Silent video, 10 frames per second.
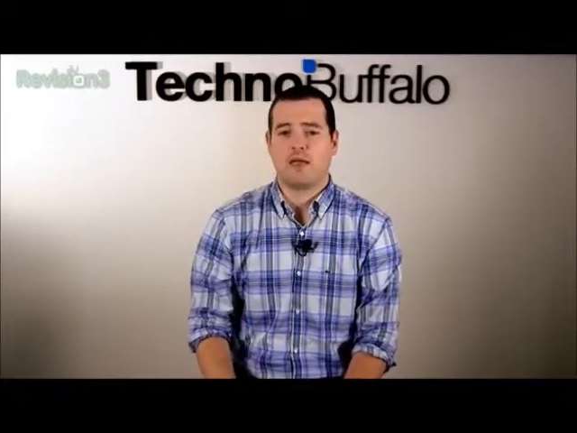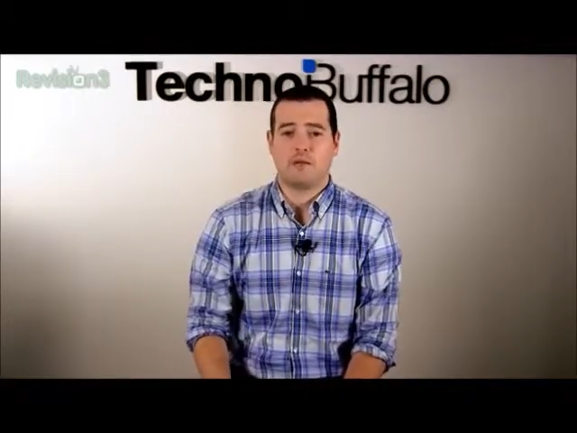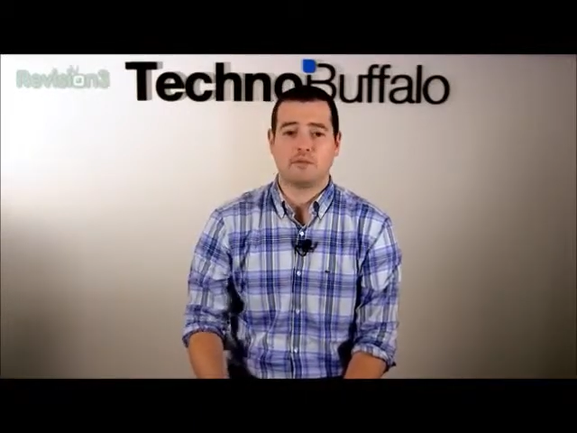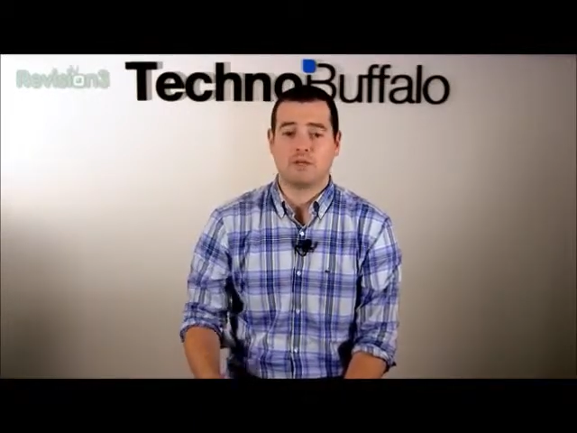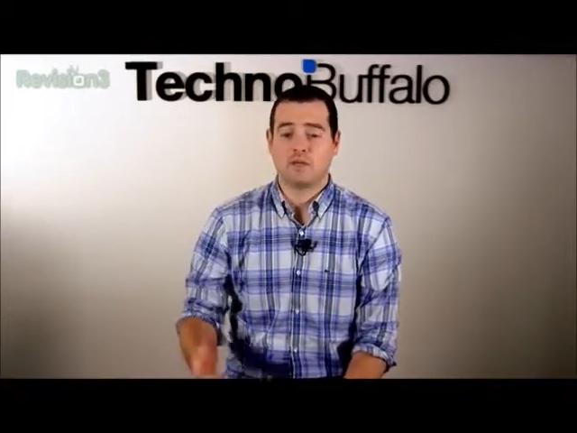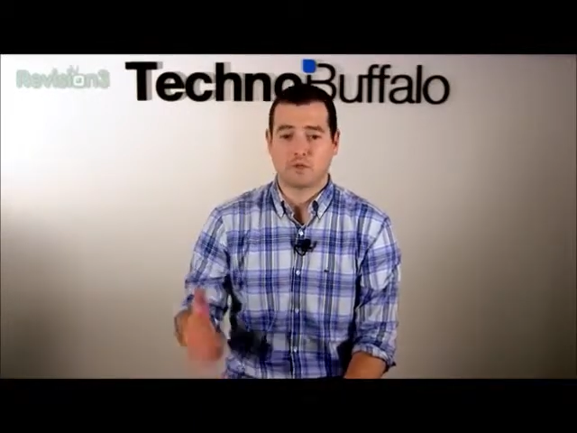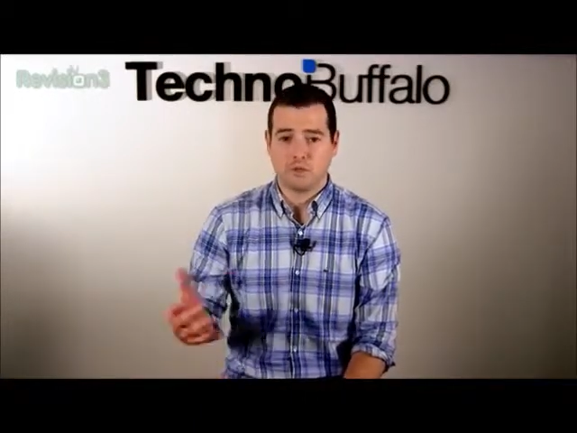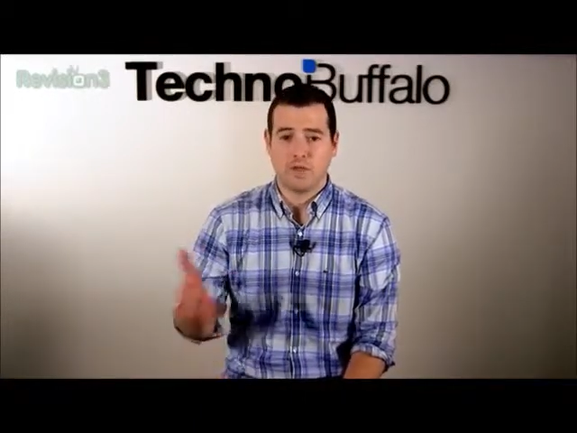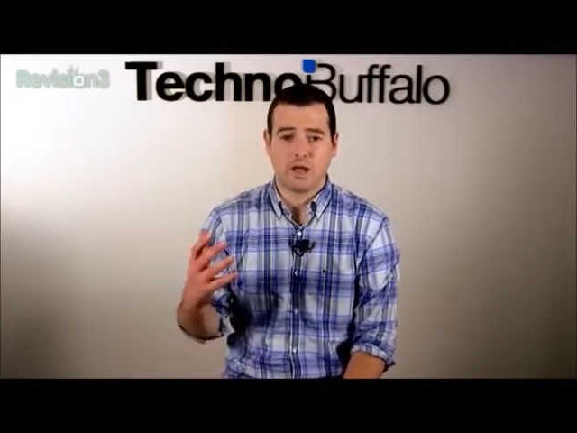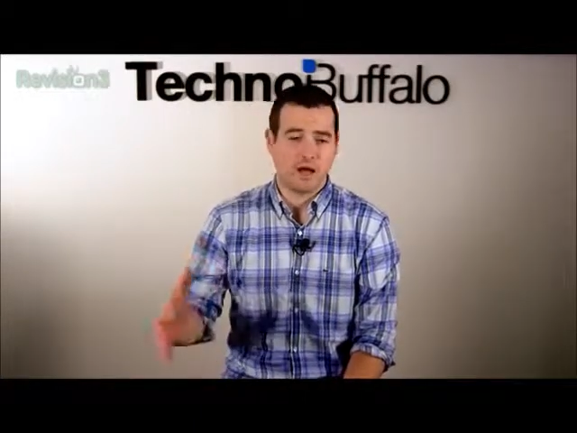Amazon's
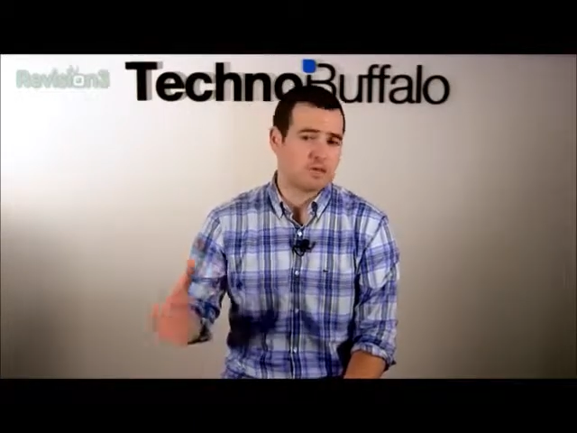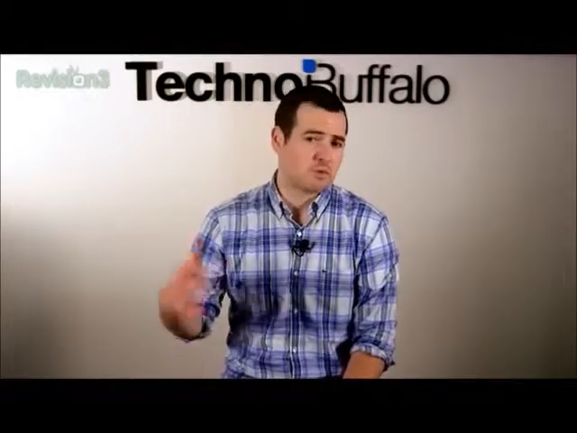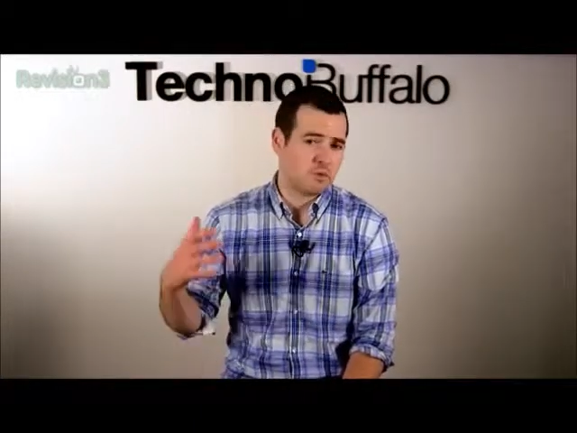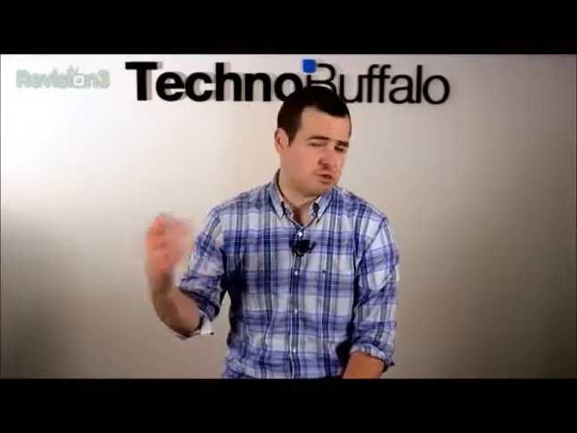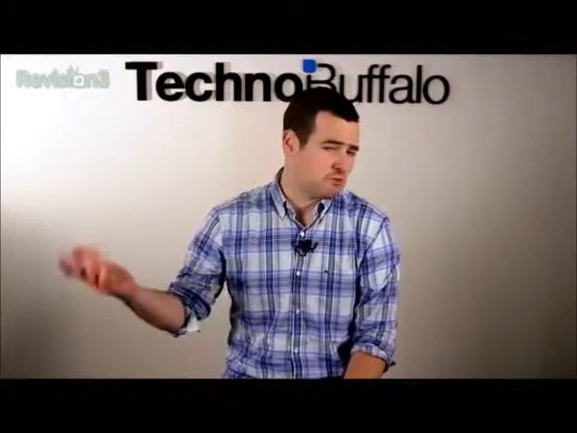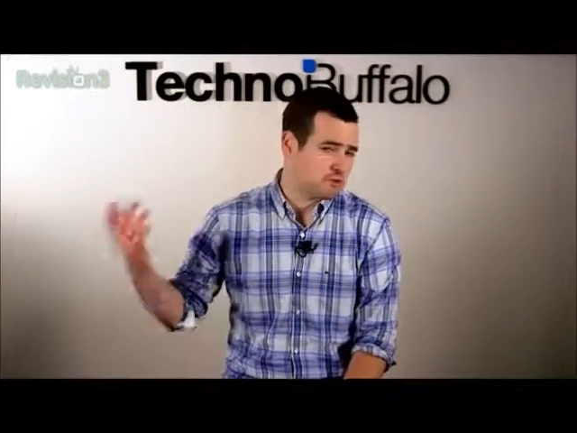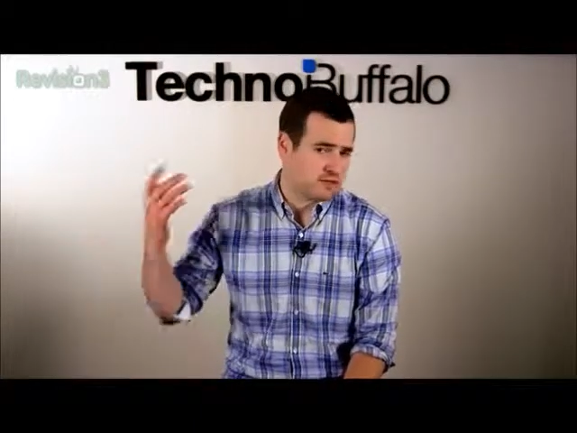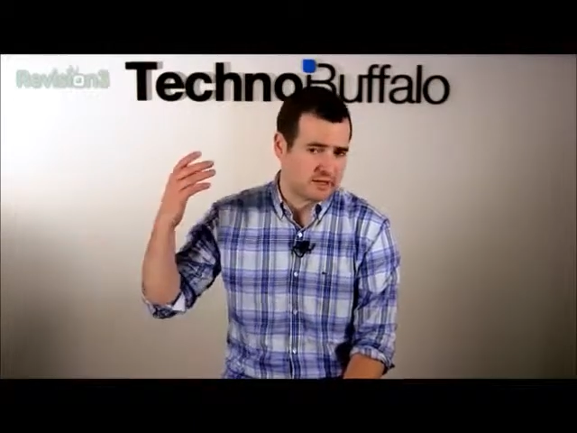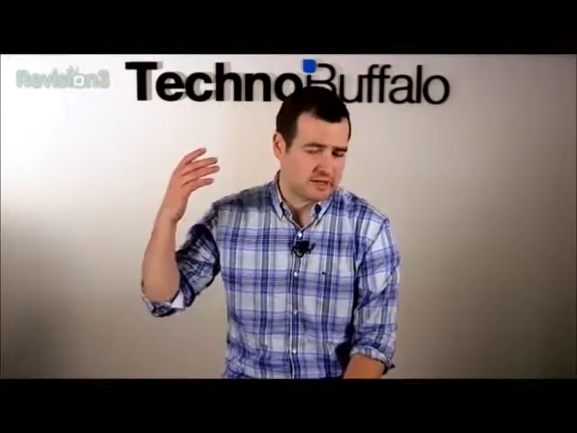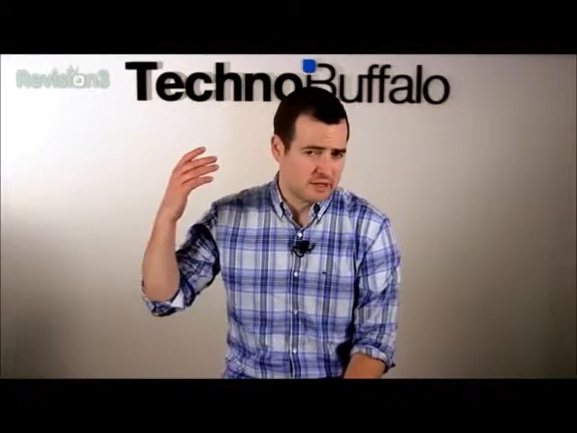really awesome.
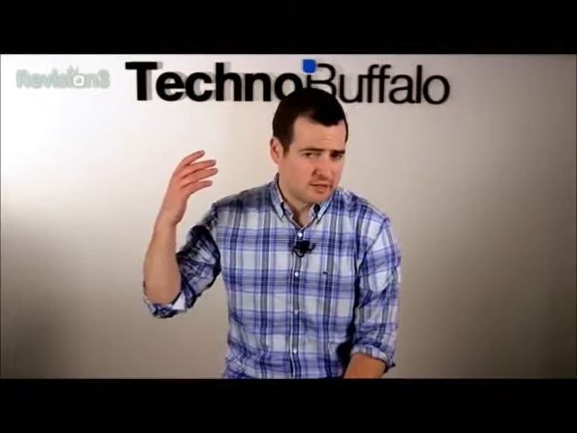WhisperSync,